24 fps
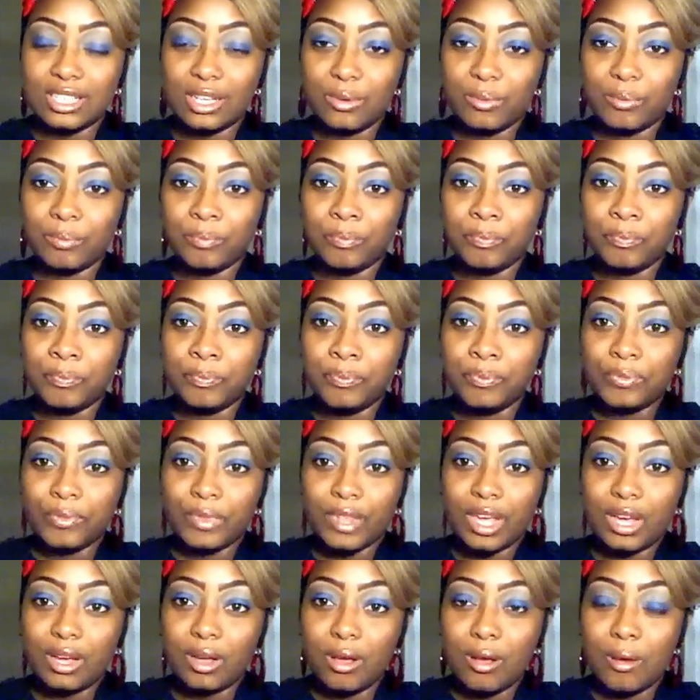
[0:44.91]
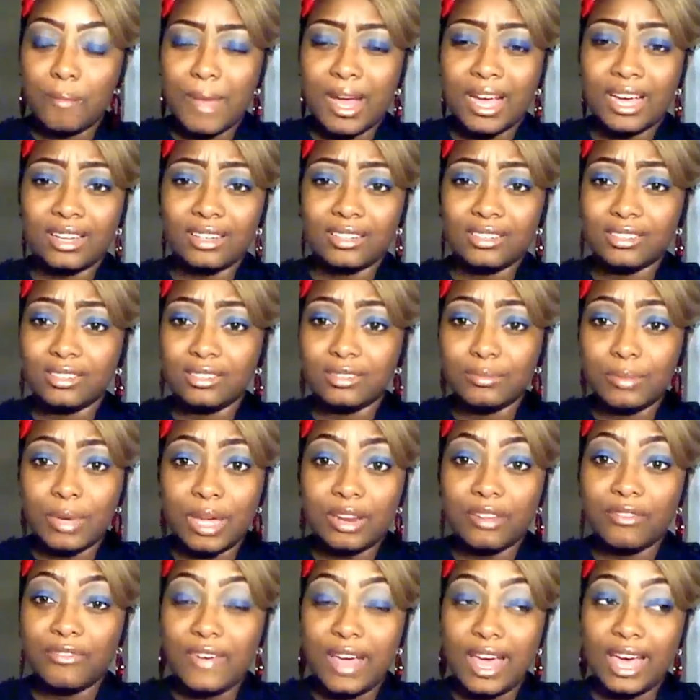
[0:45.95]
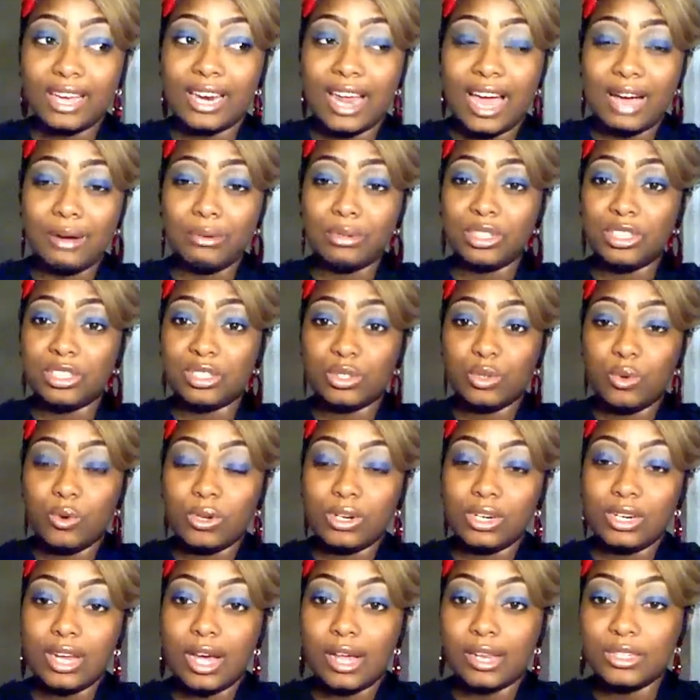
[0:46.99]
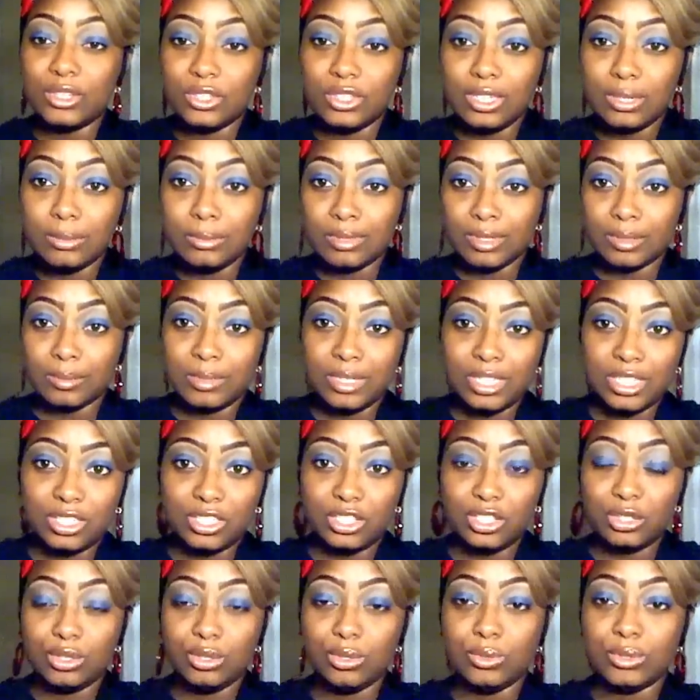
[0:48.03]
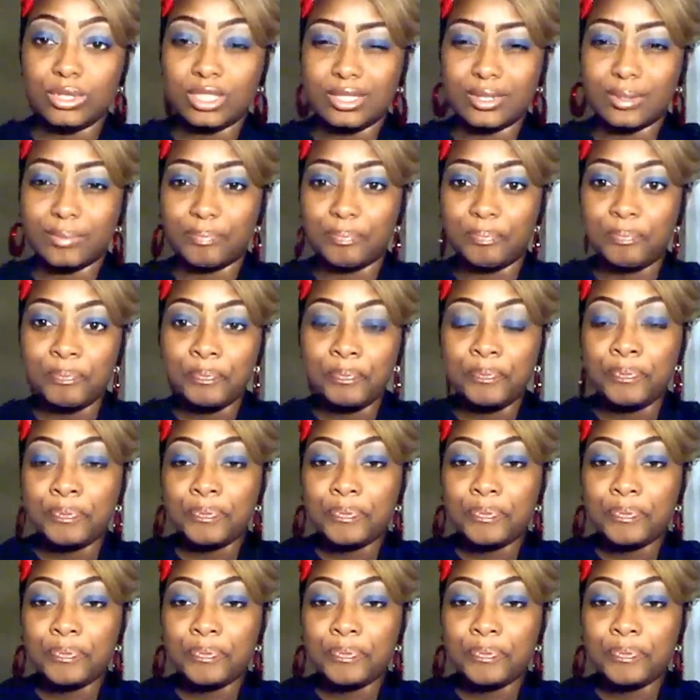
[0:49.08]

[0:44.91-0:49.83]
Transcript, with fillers: So, um, I matter of fact, I was just going to Dollar Tree to get me some tissue and some